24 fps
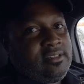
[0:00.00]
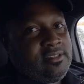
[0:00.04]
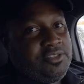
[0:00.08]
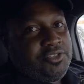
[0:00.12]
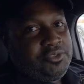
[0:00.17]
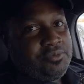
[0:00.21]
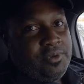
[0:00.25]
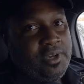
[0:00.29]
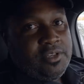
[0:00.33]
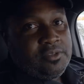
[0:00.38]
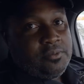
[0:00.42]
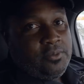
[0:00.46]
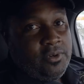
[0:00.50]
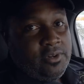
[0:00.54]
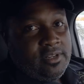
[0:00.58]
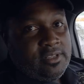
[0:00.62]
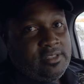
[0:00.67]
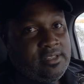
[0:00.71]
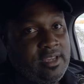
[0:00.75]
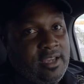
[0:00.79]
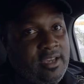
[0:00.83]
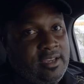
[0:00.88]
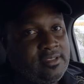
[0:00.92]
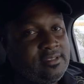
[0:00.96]
These transporter
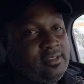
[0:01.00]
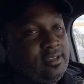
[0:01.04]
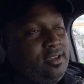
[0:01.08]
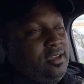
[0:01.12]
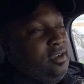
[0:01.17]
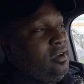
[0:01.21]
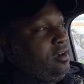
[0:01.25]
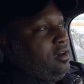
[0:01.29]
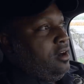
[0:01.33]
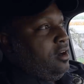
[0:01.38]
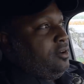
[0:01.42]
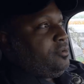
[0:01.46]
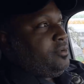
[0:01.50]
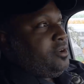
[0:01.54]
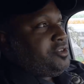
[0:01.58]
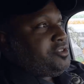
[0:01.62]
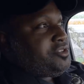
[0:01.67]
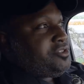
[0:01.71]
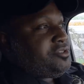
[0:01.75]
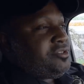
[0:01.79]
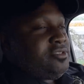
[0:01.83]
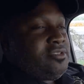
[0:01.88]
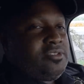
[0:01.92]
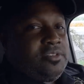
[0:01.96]
tags are
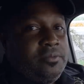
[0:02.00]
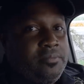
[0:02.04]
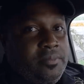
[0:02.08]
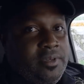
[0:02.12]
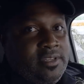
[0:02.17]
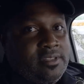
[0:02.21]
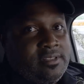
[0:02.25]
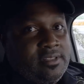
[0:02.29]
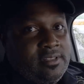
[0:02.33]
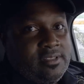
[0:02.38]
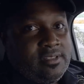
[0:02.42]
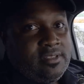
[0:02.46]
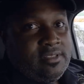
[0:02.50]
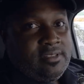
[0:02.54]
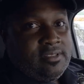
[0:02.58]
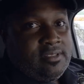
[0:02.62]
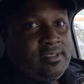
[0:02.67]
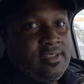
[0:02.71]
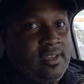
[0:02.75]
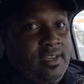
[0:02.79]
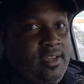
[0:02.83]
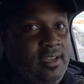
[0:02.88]
registered to businesses.